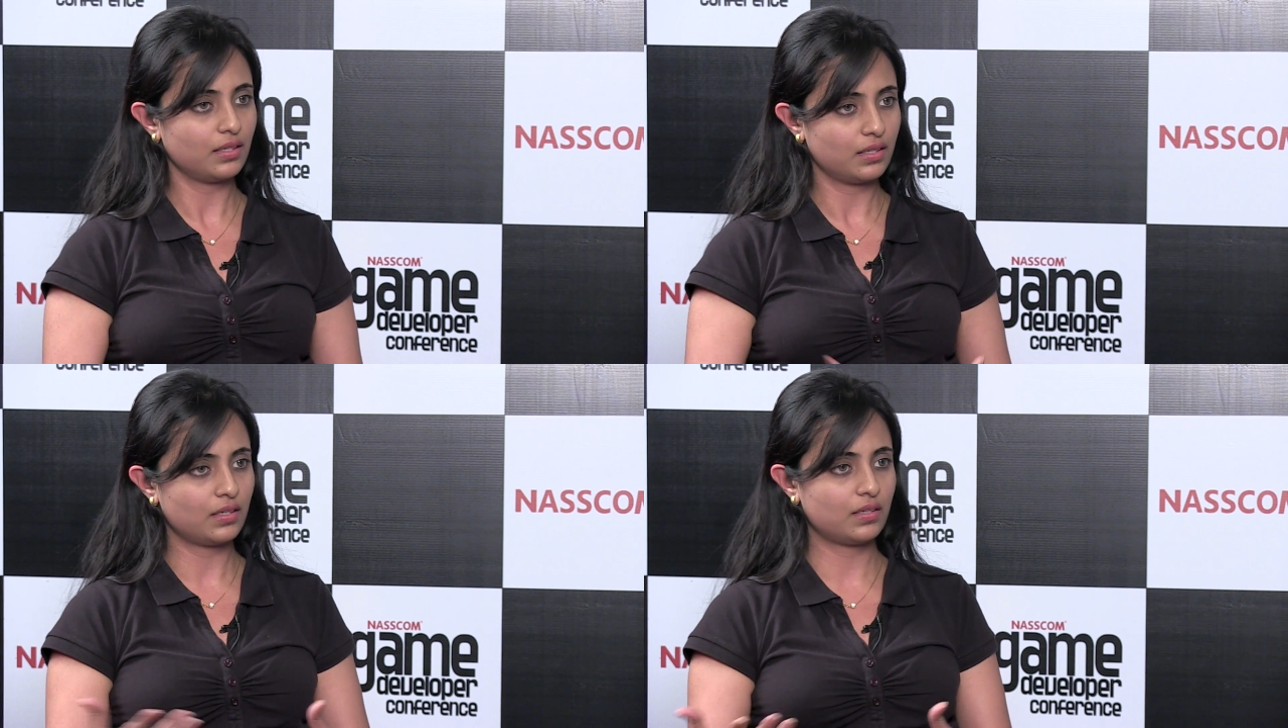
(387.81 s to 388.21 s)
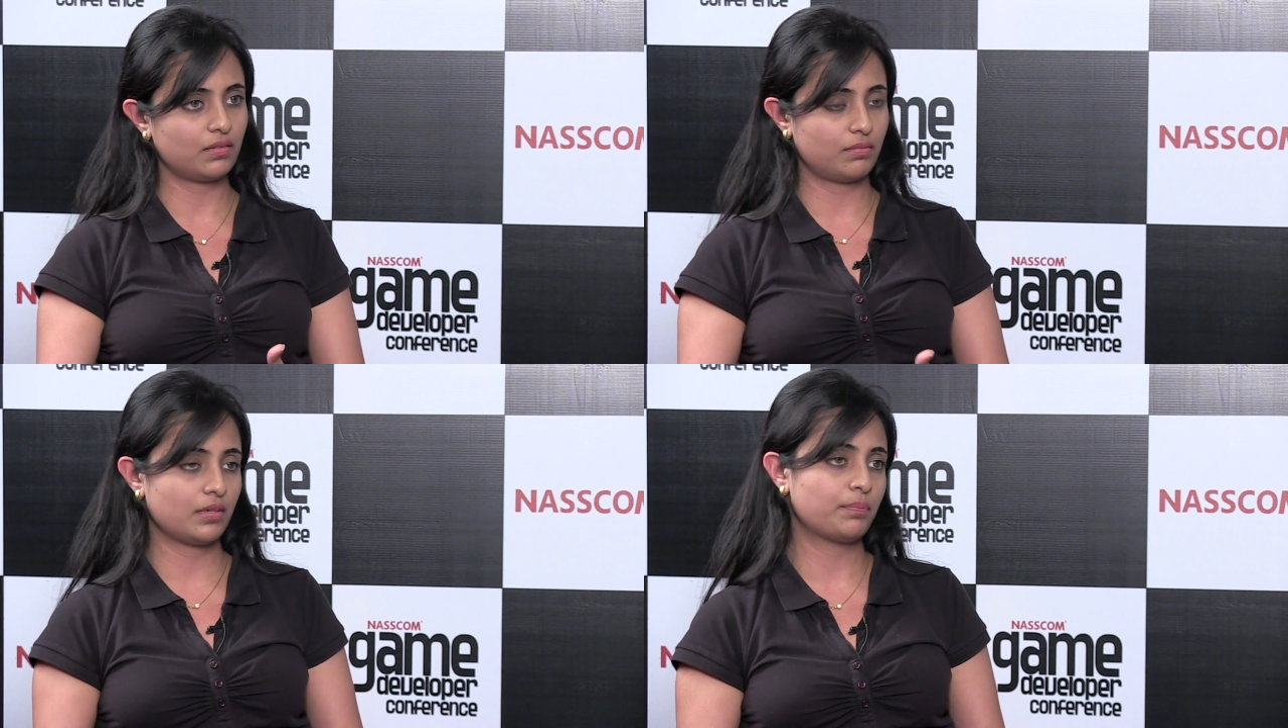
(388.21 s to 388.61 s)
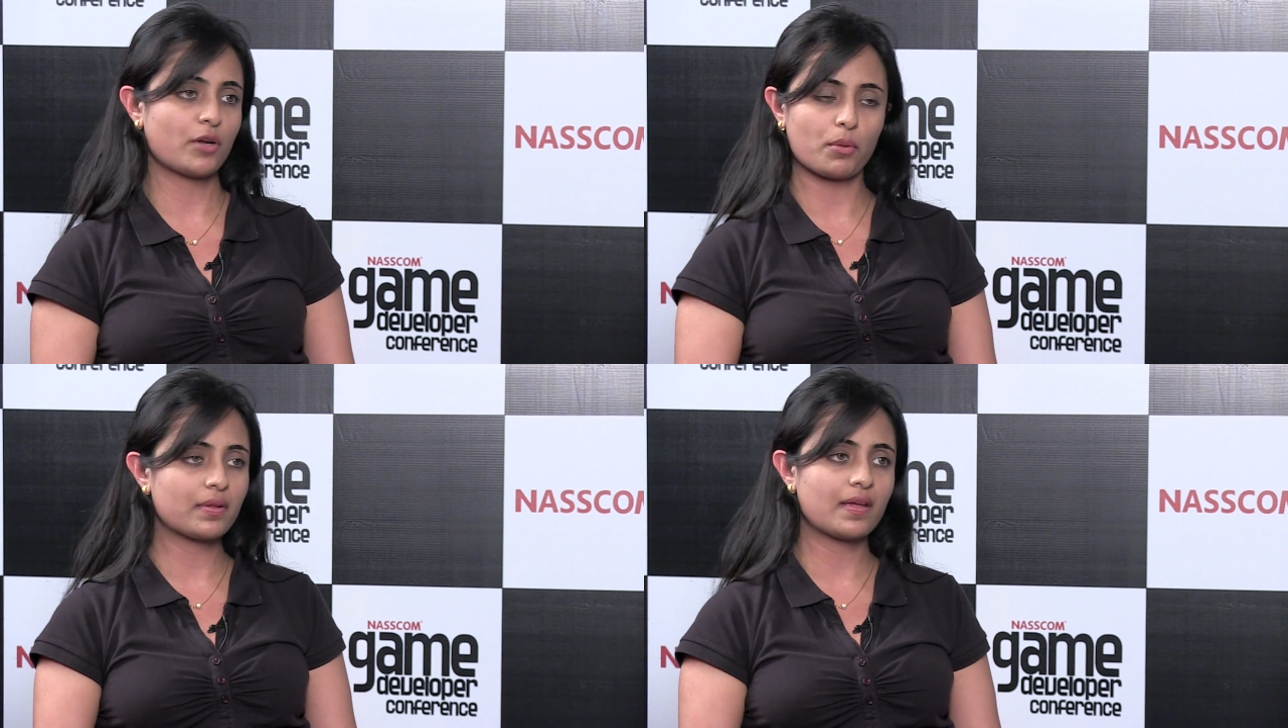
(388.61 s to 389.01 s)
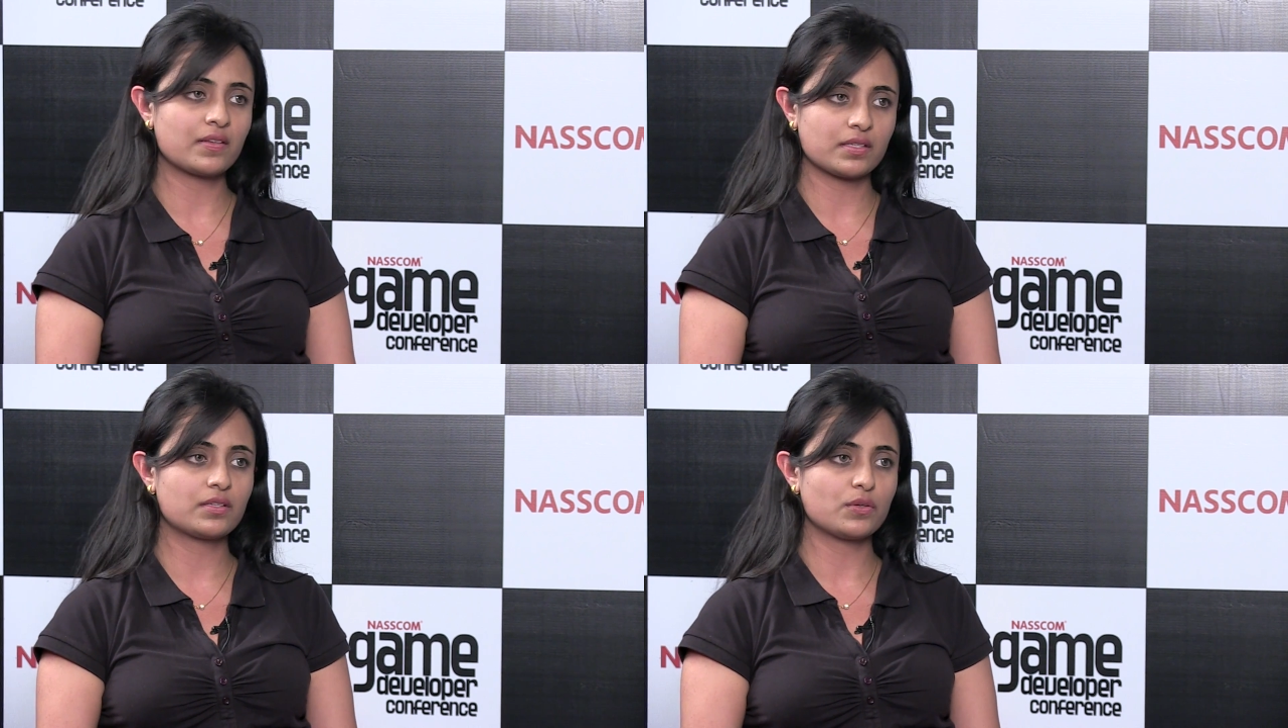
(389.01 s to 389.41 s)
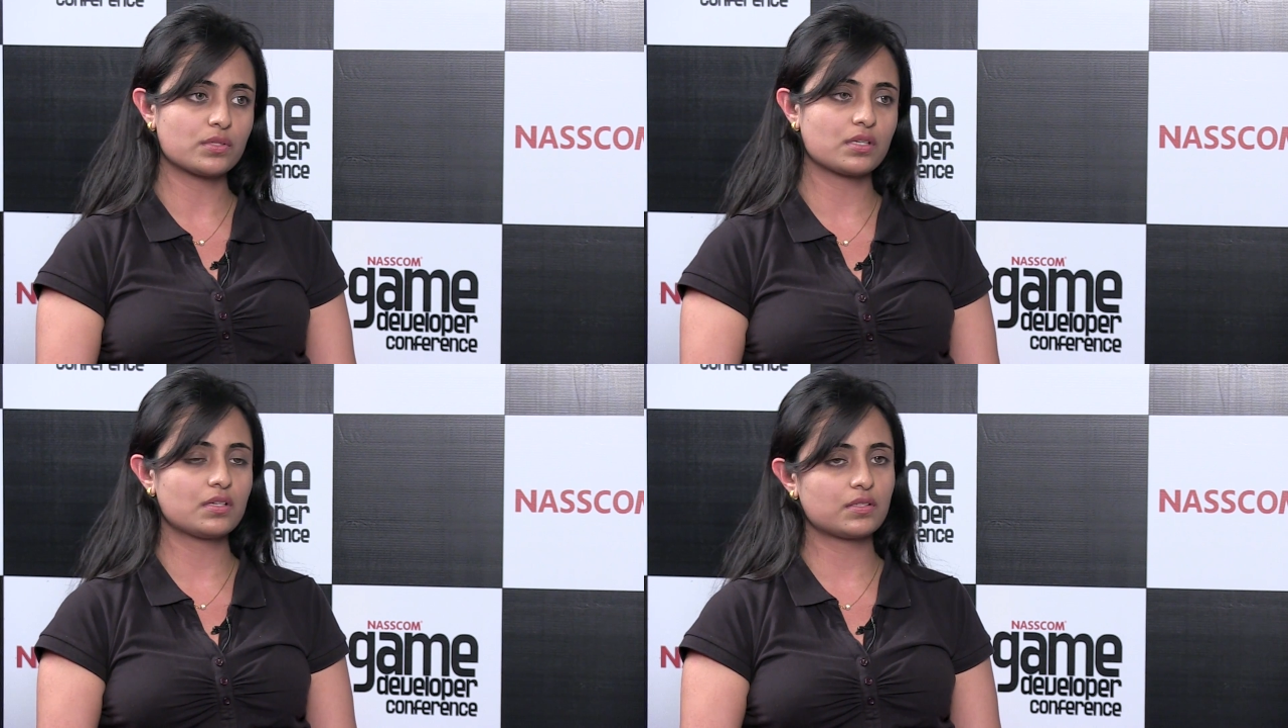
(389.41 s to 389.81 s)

probably Indian users.